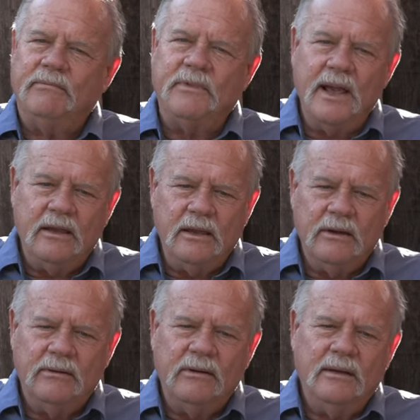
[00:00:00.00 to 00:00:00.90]
thank
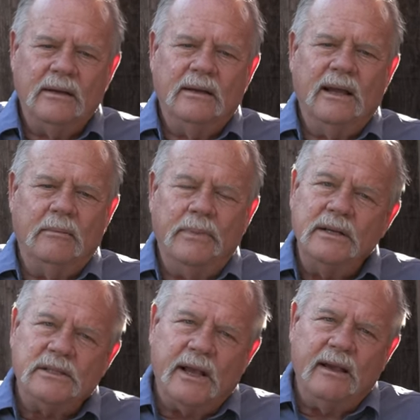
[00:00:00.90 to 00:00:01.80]
you and
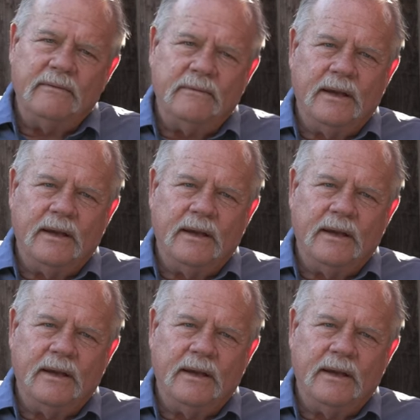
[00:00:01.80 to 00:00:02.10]
be safe